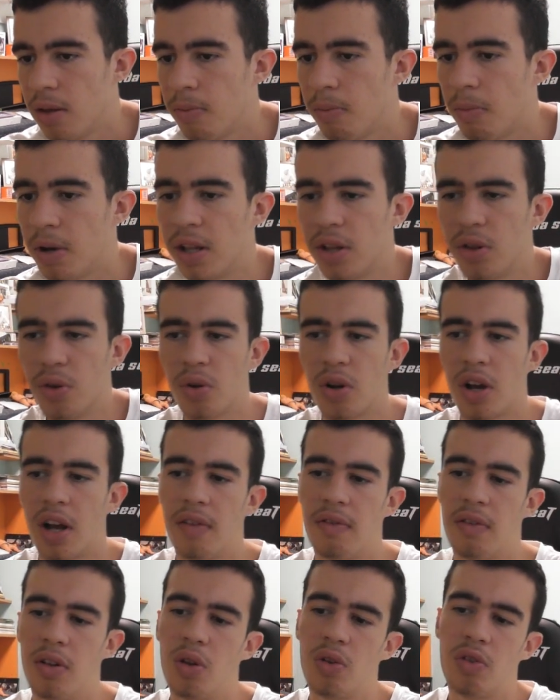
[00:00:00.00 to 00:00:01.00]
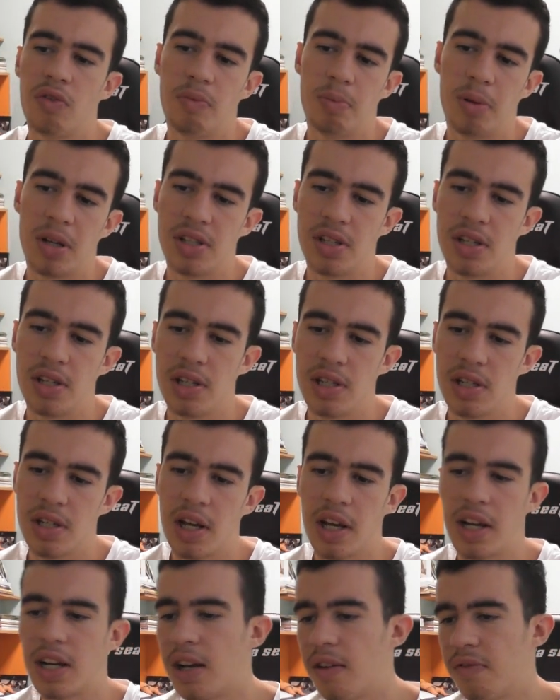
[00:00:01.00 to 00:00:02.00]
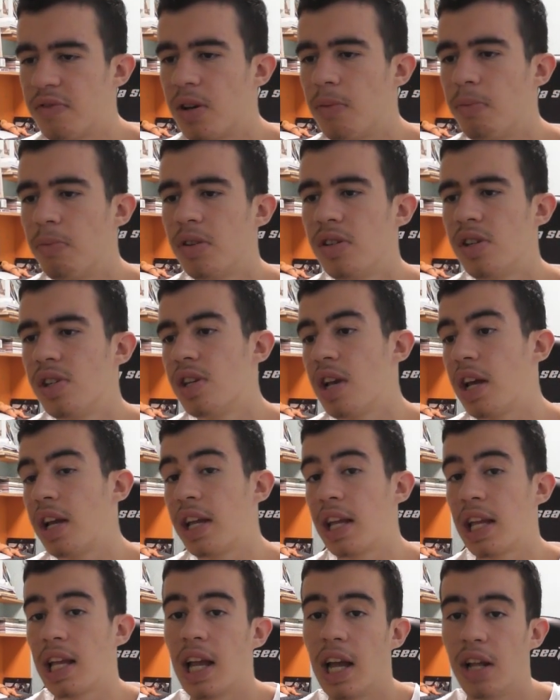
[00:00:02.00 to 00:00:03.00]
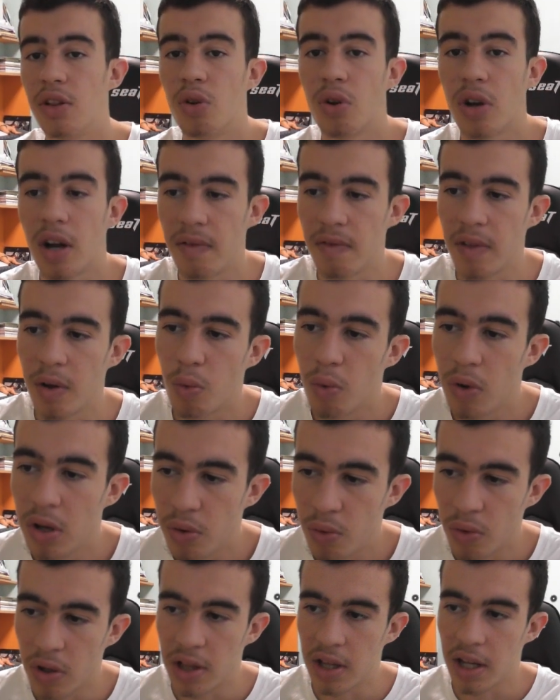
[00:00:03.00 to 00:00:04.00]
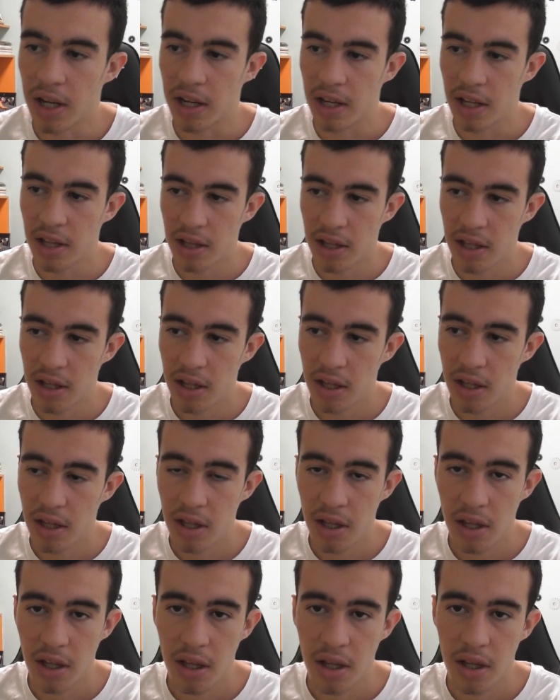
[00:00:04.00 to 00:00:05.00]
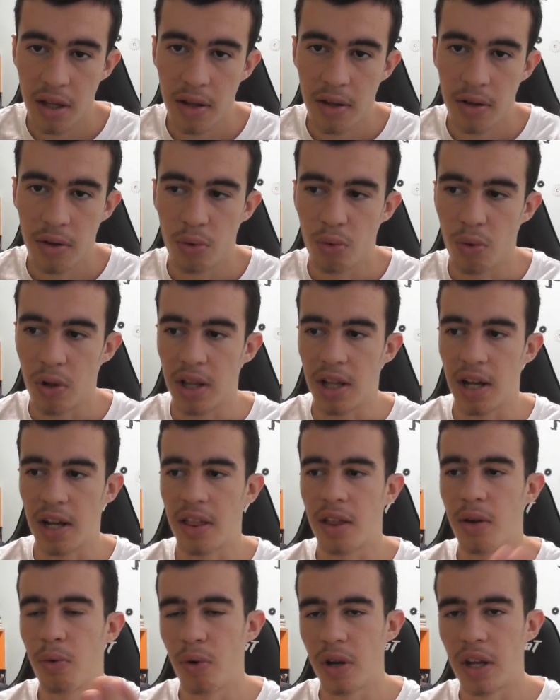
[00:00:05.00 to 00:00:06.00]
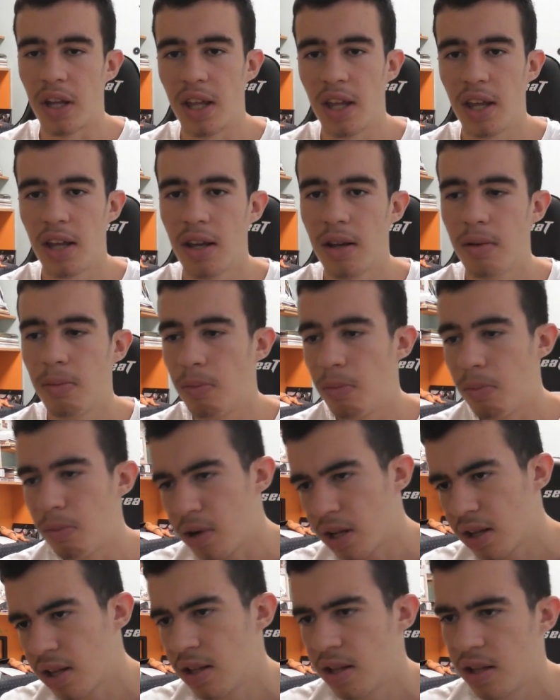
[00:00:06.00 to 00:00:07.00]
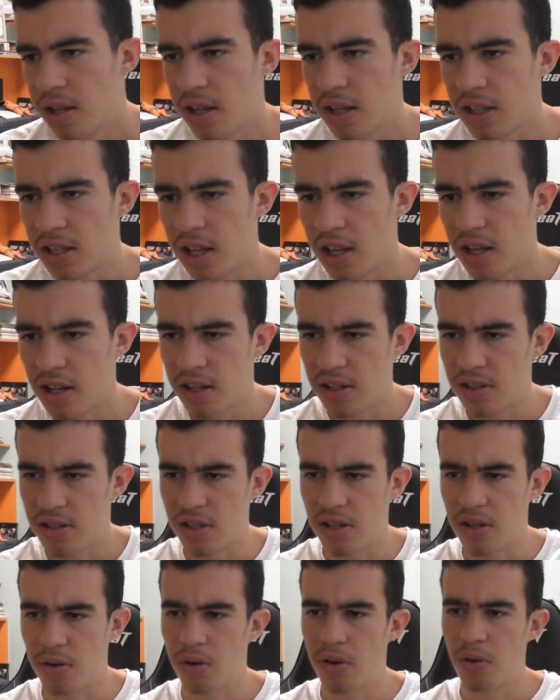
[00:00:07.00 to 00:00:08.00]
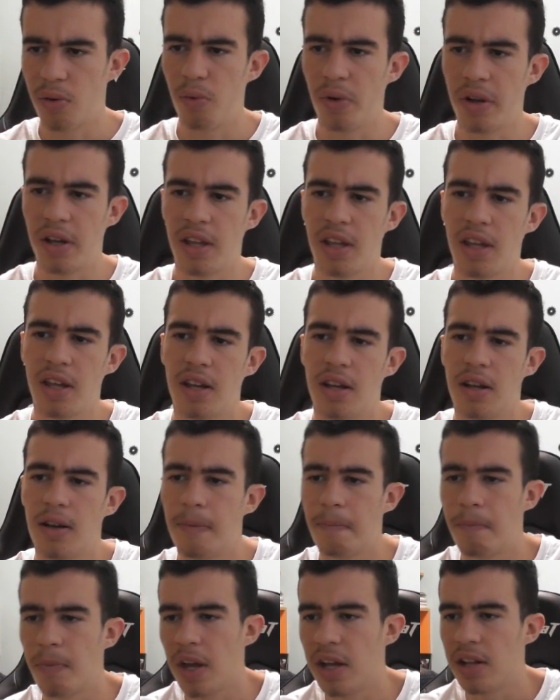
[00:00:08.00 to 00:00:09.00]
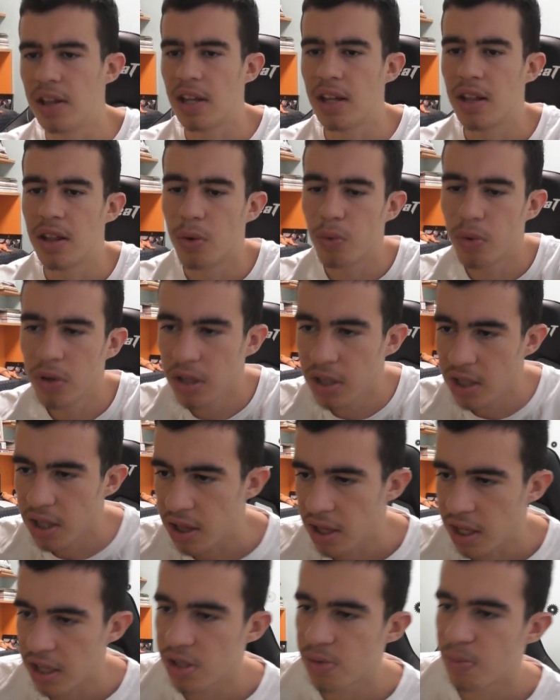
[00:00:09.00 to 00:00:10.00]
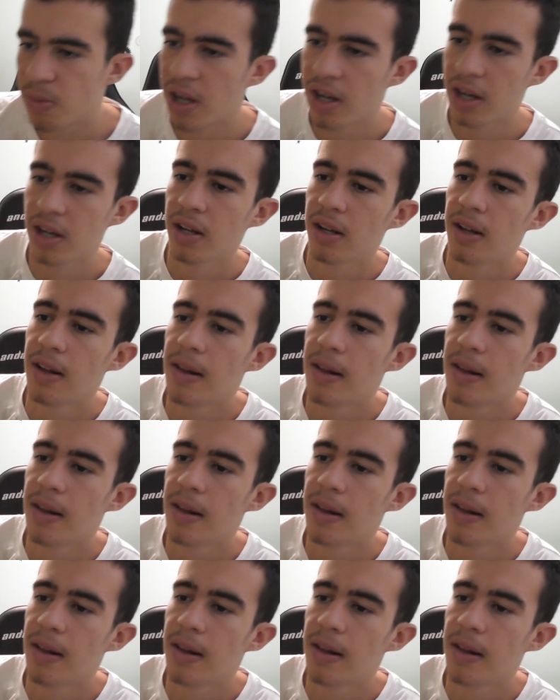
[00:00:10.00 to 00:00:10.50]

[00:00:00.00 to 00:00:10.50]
But I don't have a lot of pieces. I have some pieces. I don't have the queen to attack it, to attack the weak king. But again, it's a weak king. I take the queen, he takes back.